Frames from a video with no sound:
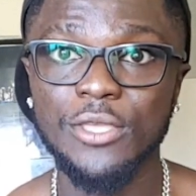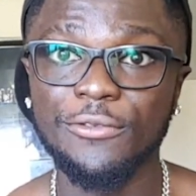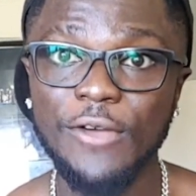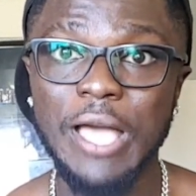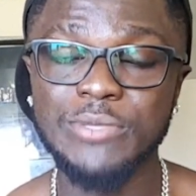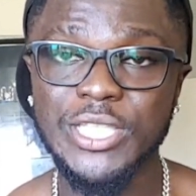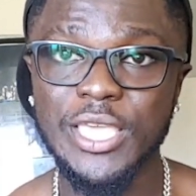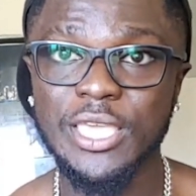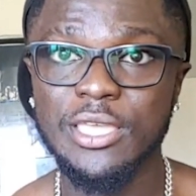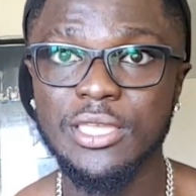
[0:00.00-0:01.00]
You feel what I'm
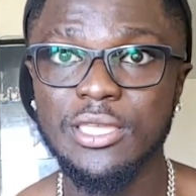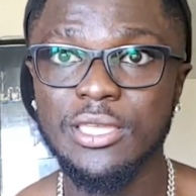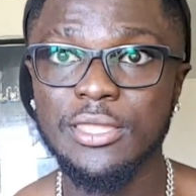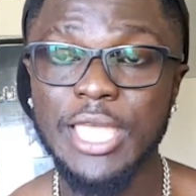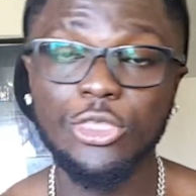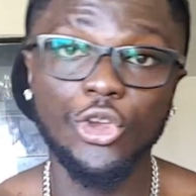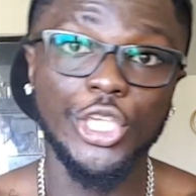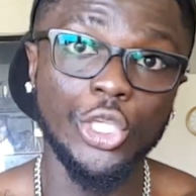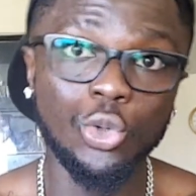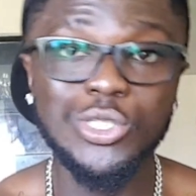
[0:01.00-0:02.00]
saying? That they're
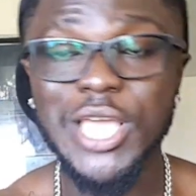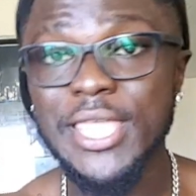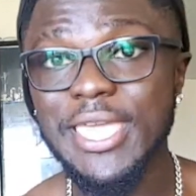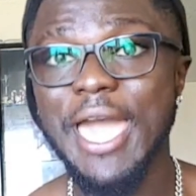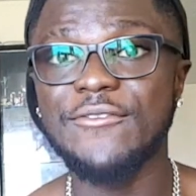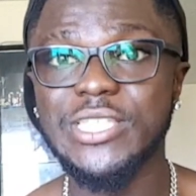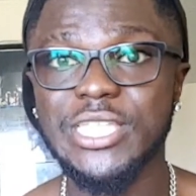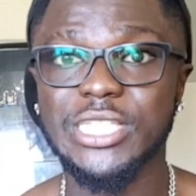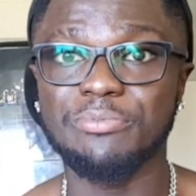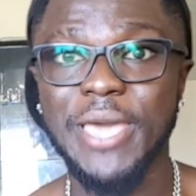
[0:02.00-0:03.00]
huge and they have a
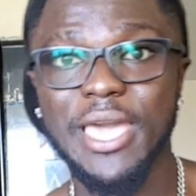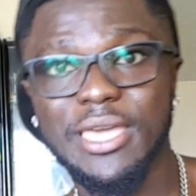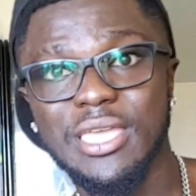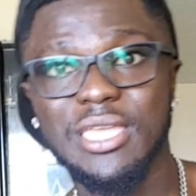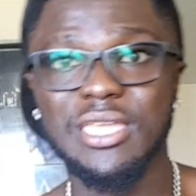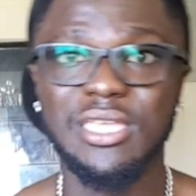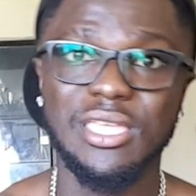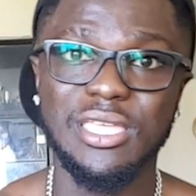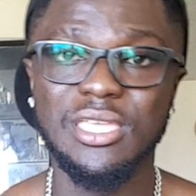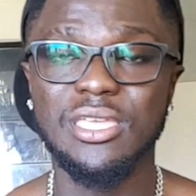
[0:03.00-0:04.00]
six pack.
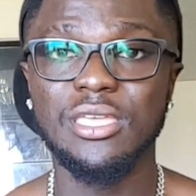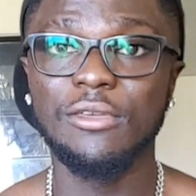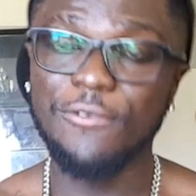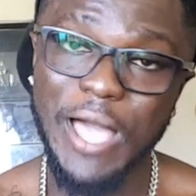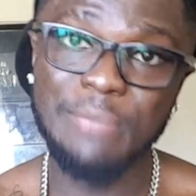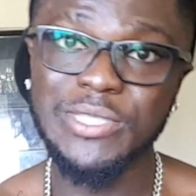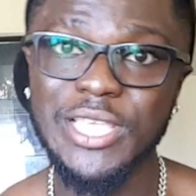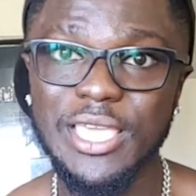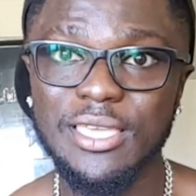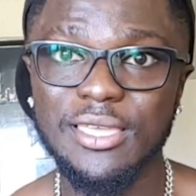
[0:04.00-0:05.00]
You feel what I'm
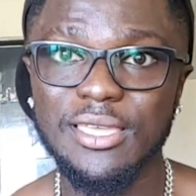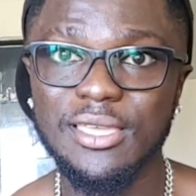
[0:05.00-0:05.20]
saying?